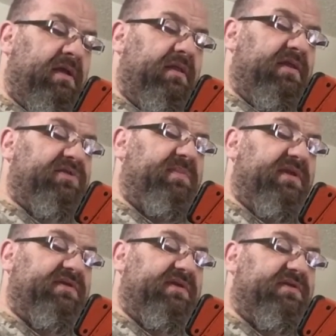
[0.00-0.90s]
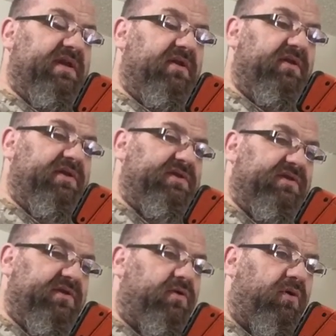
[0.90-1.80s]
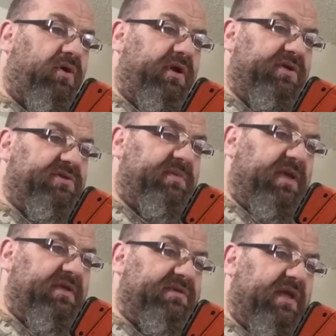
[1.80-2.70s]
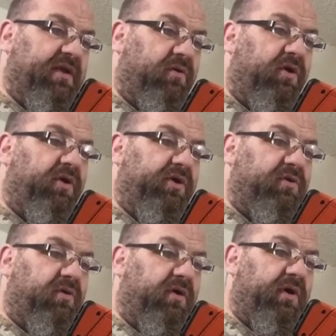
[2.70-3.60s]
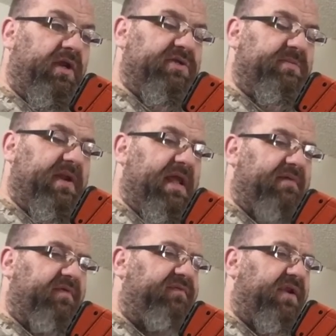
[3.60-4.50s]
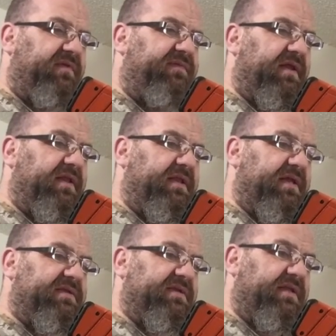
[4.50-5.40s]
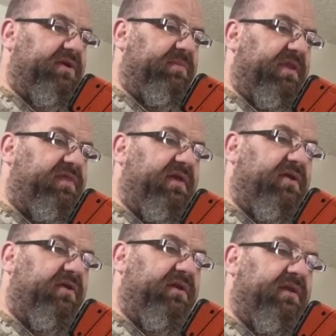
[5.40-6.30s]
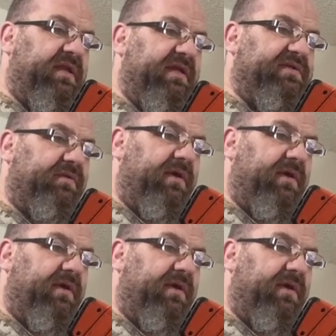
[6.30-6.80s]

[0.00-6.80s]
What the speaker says: This piece that's here, this is a 1/4-inch piece. I ordered 1/4 inch, but I have a funny feeling that it's a little bit thicker than this, so I